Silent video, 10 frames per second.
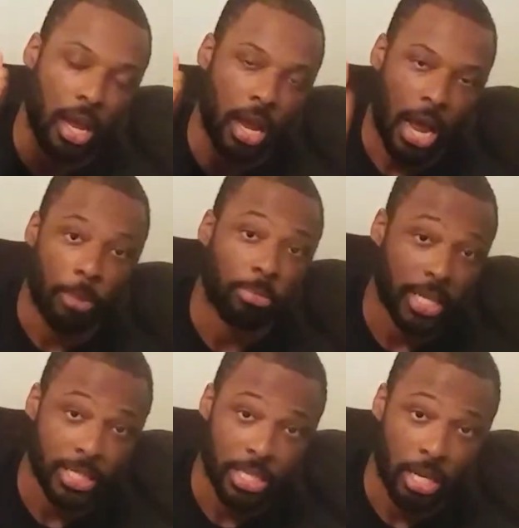how
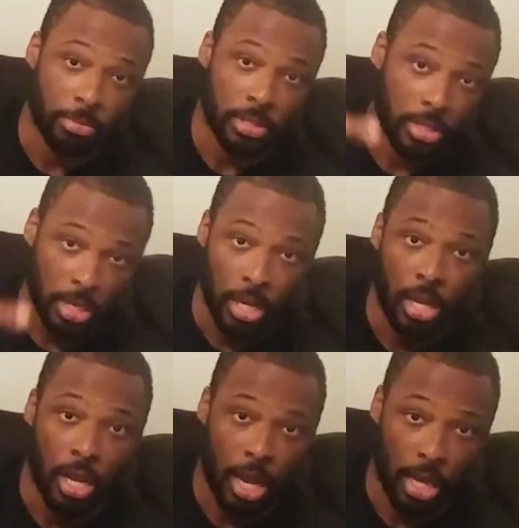plants help us,
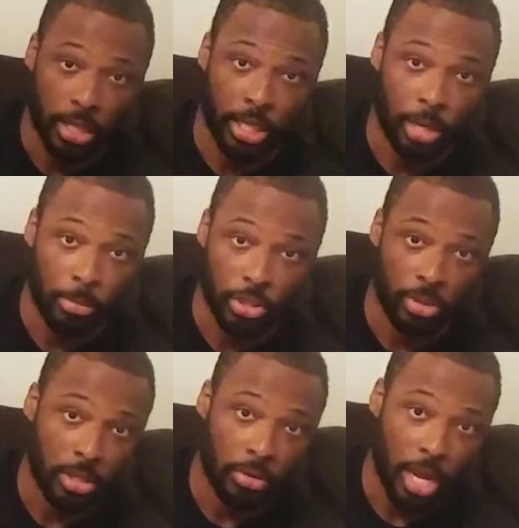how they help us
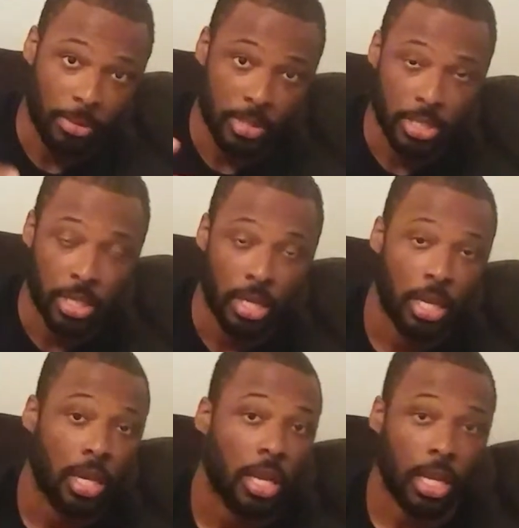create new habits,
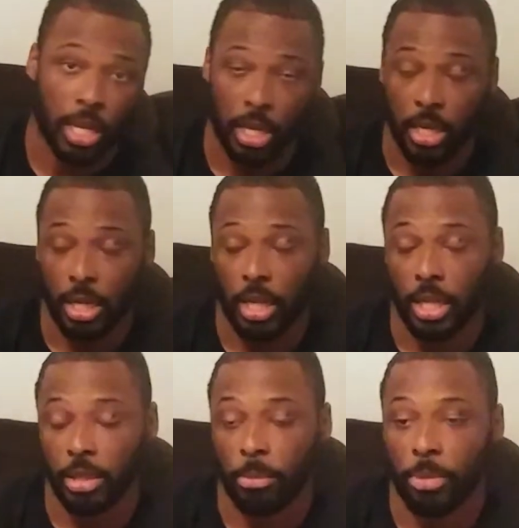
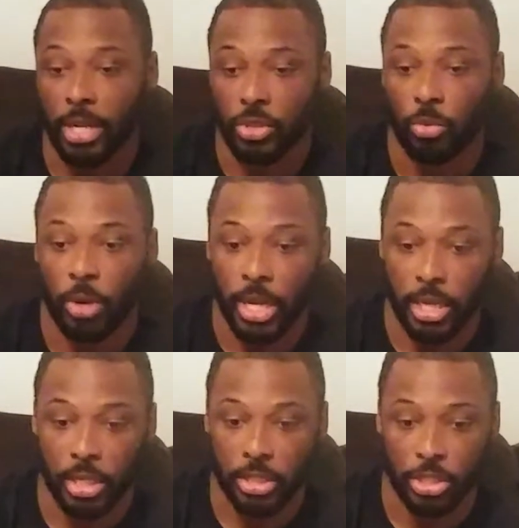and the best
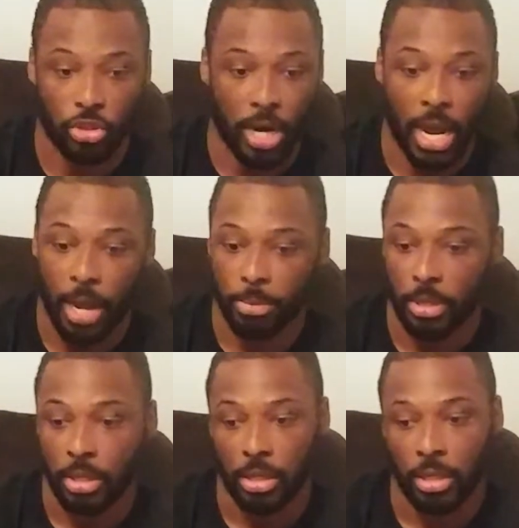way to drop
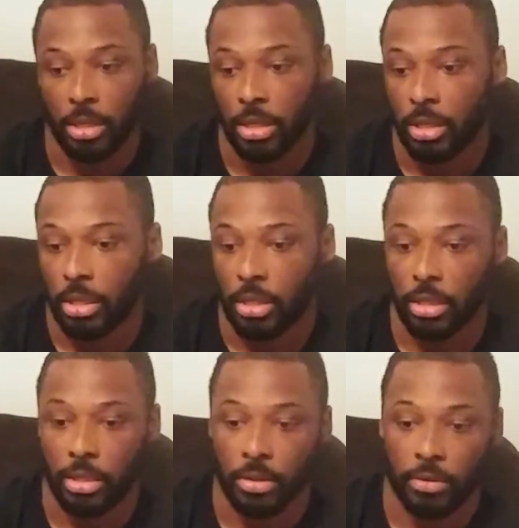
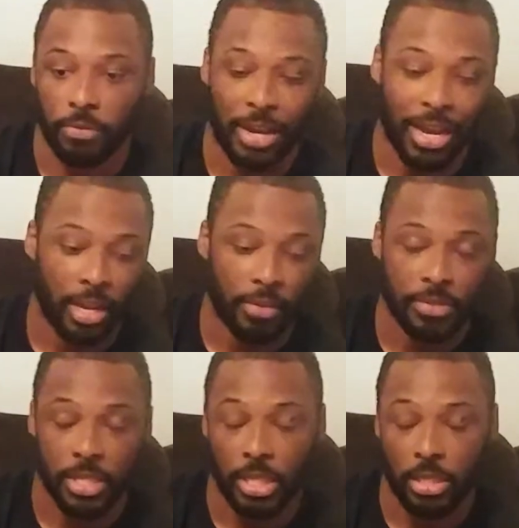5,
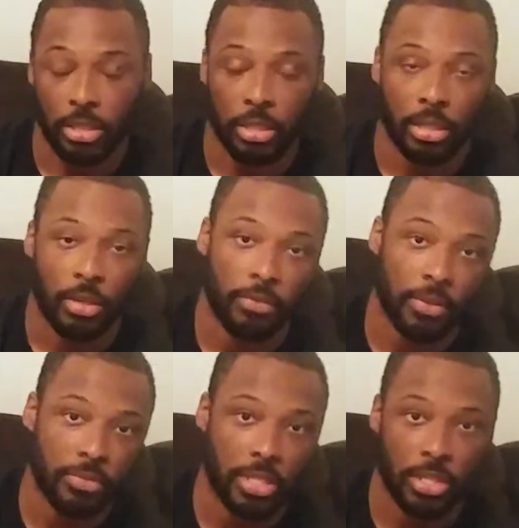10,
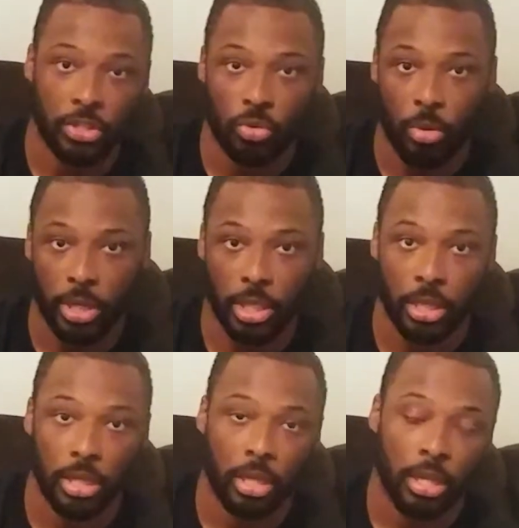15, 20
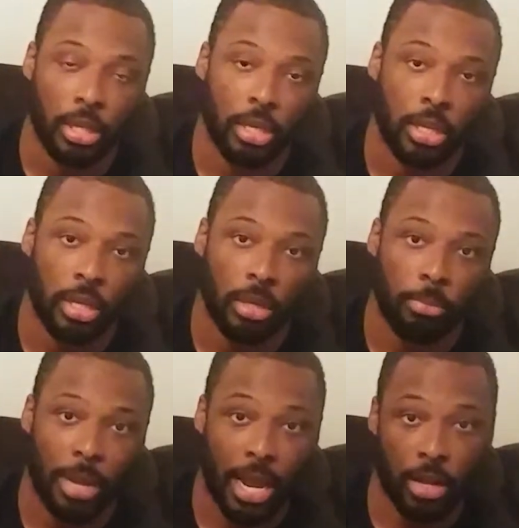
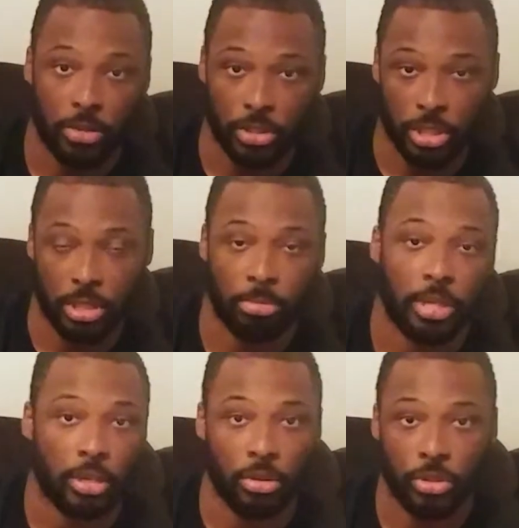pounds, just
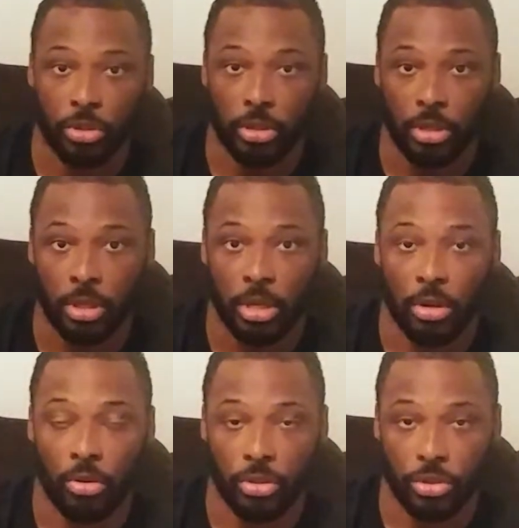depending on your
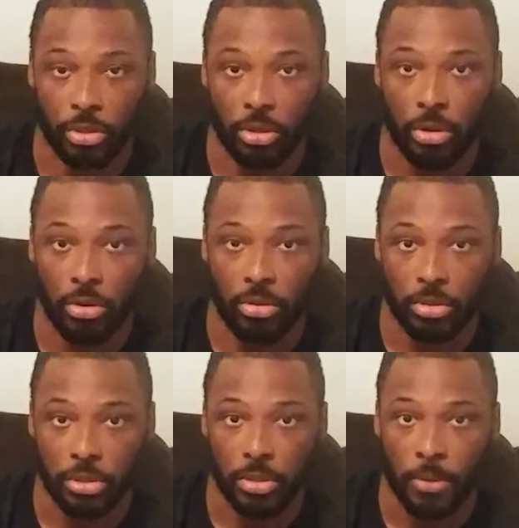
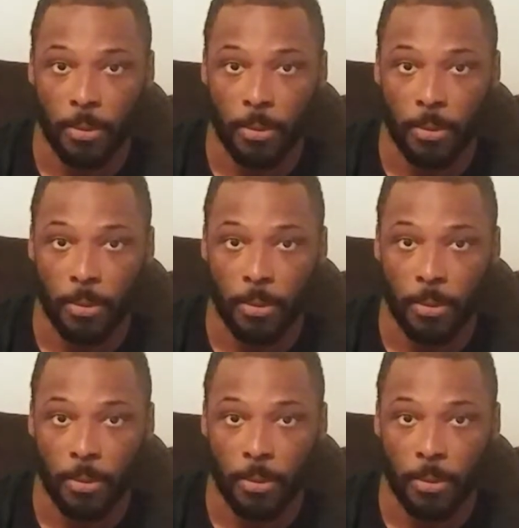goals.